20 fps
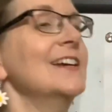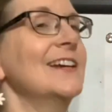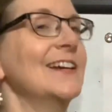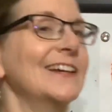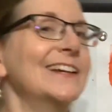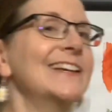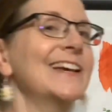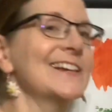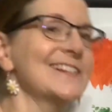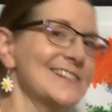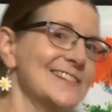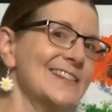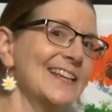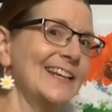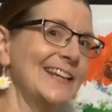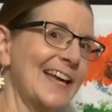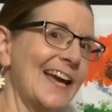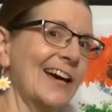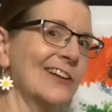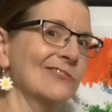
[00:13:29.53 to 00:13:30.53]
Yes, they
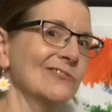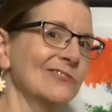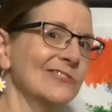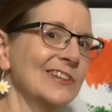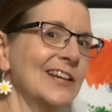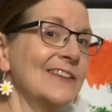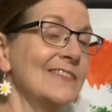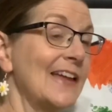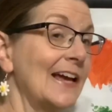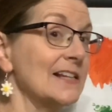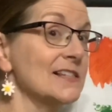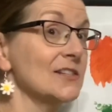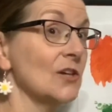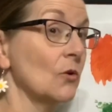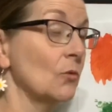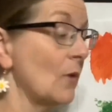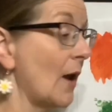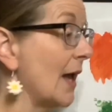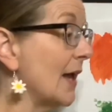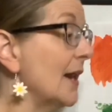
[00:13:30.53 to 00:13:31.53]
can, and that's
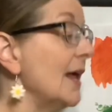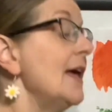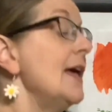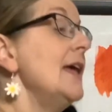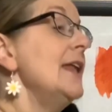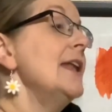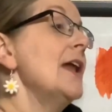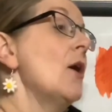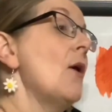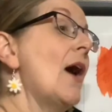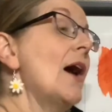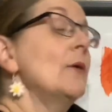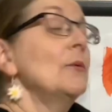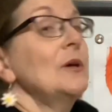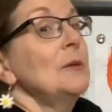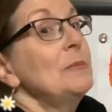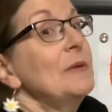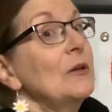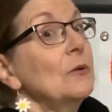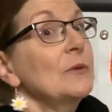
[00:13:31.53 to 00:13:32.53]
all right. Now, I
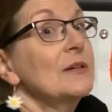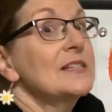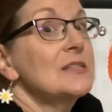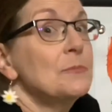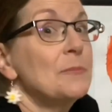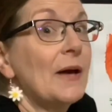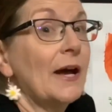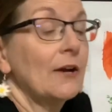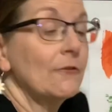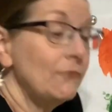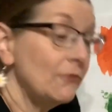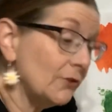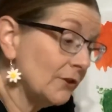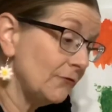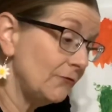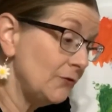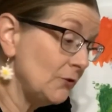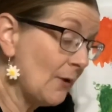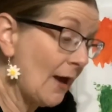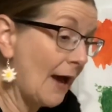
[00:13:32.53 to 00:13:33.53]
would be respectful
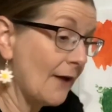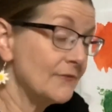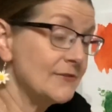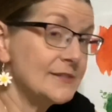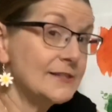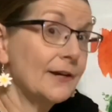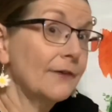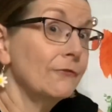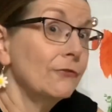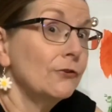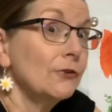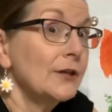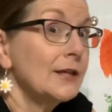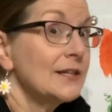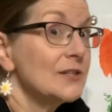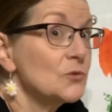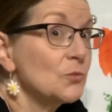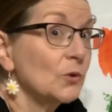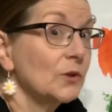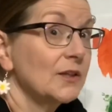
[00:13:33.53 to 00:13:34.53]
if you have several
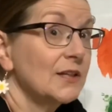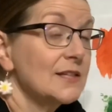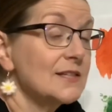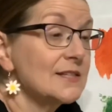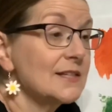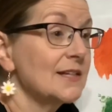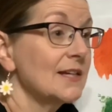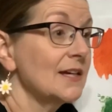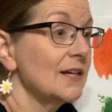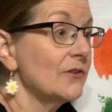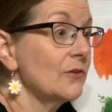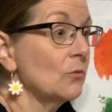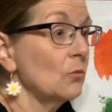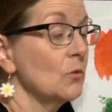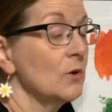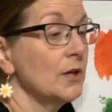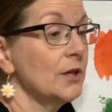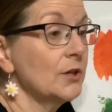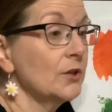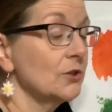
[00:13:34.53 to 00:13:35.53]
kids working together,
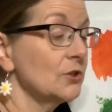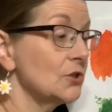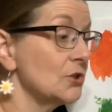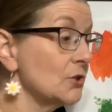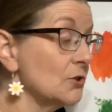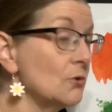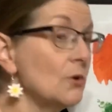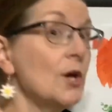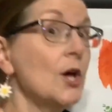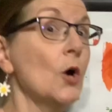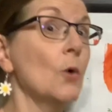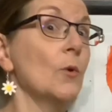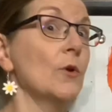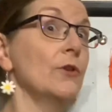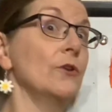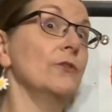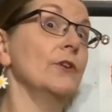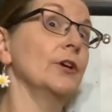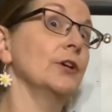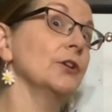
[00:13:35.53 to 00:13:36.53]
1 or 2, whether
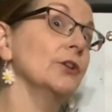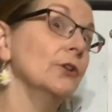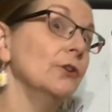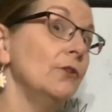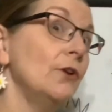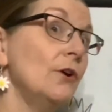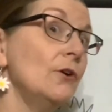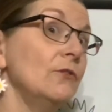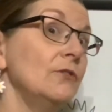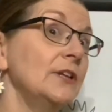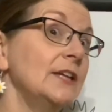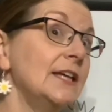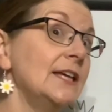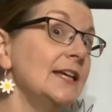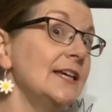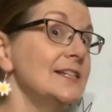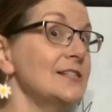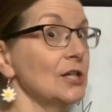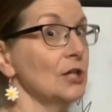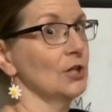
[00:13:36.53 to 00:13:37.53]
they're your own
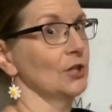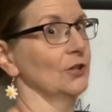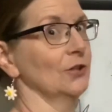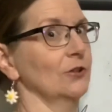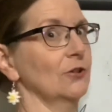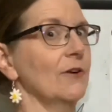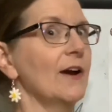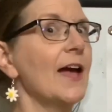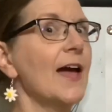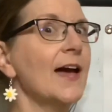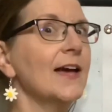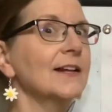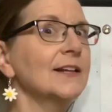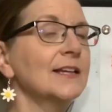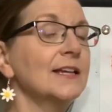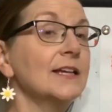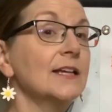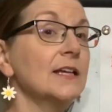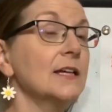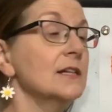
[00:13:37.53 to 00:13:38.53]
kids,
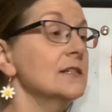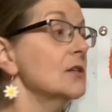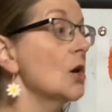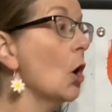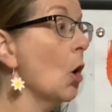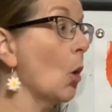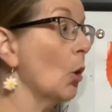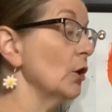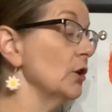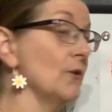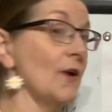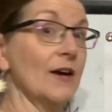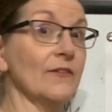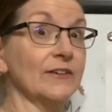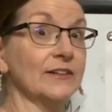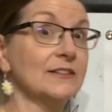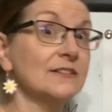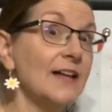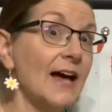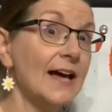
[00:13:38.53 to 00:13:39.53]
grandkids, or you have a
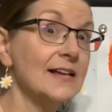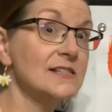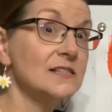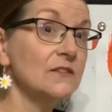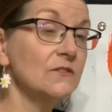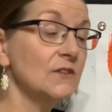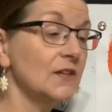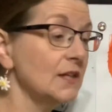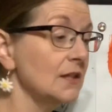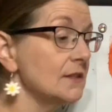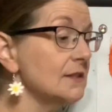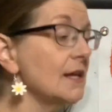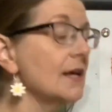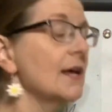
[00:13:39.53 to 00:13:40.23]
class of kids.